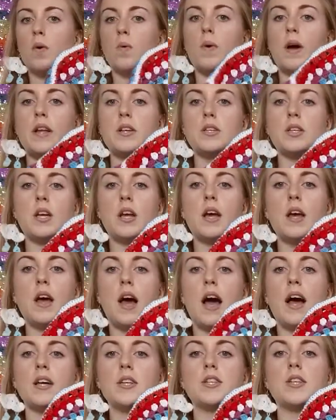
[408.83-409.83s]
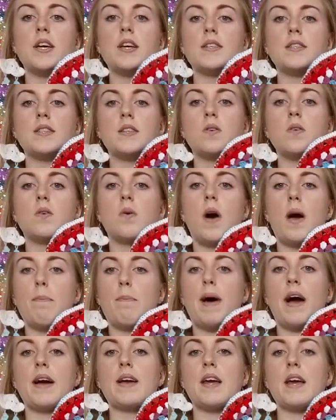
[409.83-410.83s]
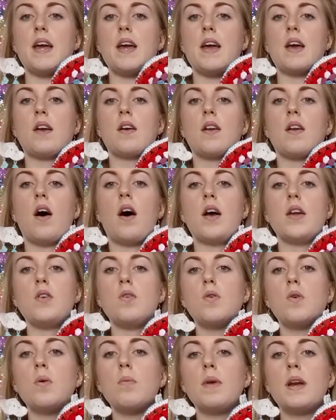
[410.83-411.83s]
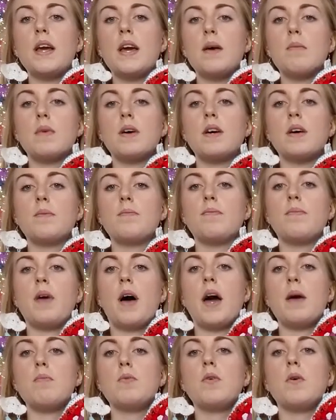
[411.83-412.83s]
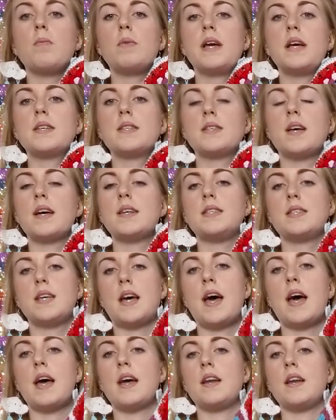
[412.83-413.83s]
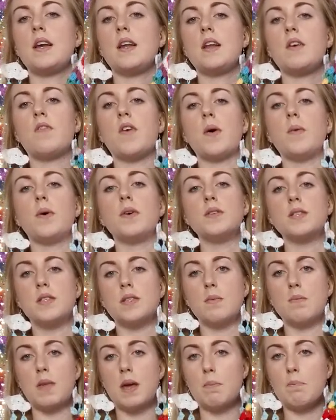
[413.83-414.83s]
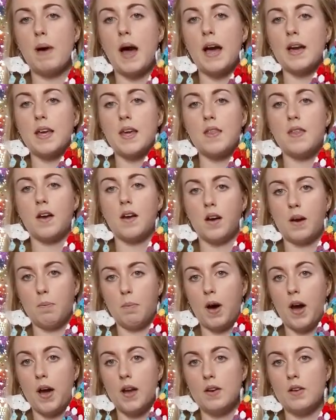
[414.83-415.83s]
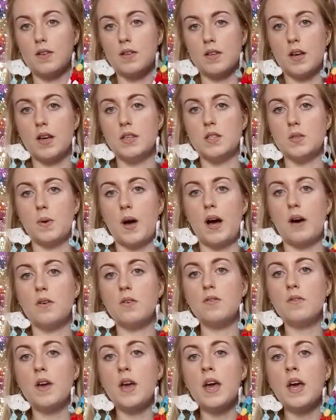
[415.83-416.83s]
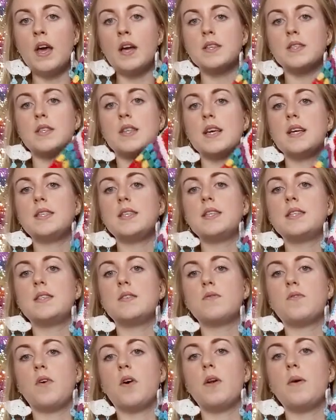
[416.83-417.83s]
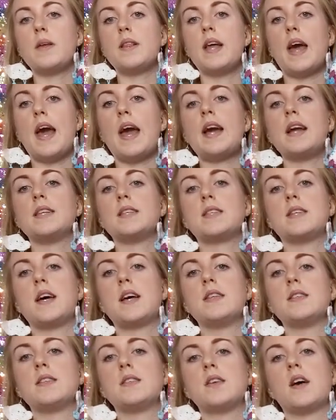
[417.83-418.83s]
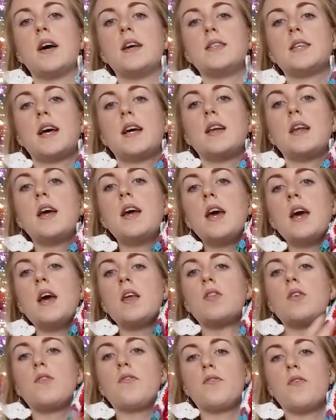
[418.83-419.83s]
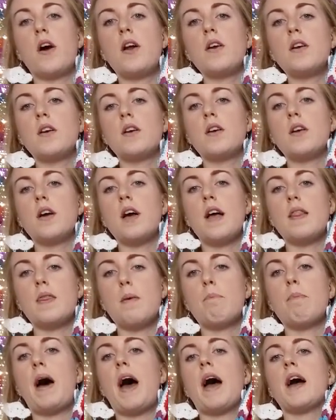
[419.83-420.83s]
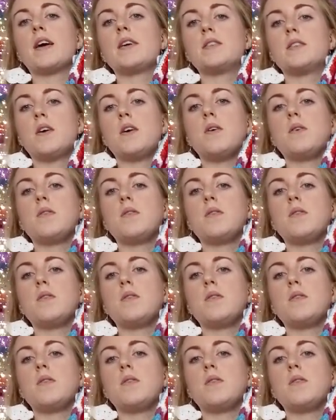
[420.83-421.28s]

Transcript: which actually is still quite baggy and I normally am a I'm normally a size 10 and if I want something baggy then I buy size 12 so this is following the 8 to 10 size and the front and the back, so